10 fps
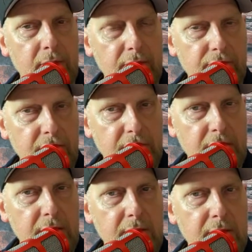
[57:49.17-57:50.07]
Do
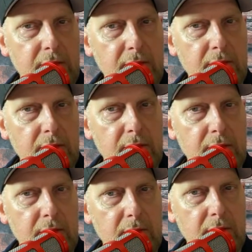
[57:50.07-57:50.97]
you,
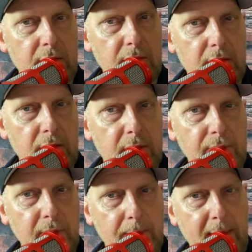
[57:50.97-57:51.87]

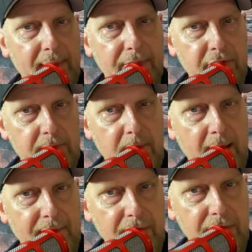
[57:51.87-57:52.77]
from month to
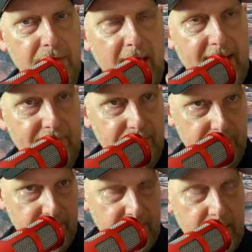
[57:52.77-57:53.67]
month, have
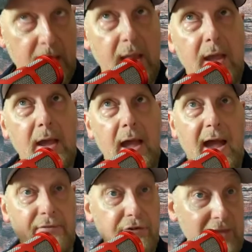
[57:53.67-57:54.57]

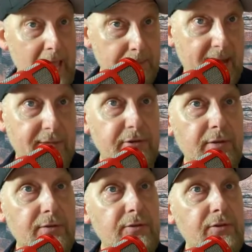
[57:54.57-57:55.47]
set
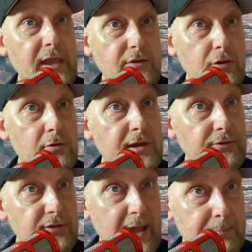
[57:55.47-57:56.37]
patterns in your
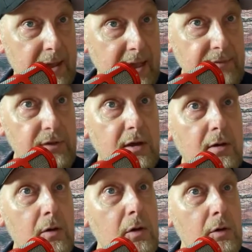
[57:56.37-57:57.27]
internet
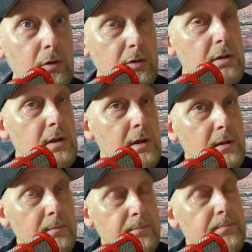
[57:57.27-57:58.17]
behaviour, or
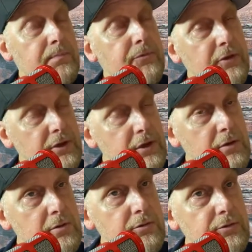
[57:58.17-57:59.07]
do
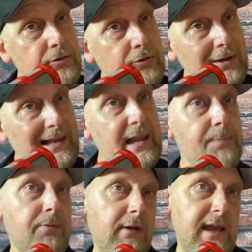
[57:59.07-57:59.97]
you
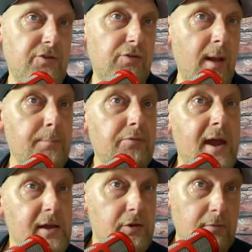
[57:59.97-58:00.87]
deliberately try and
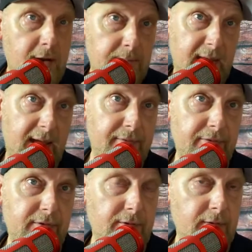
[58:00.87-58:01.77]
break your own
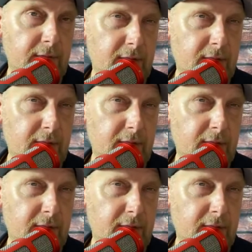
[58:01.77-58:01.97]
patterns?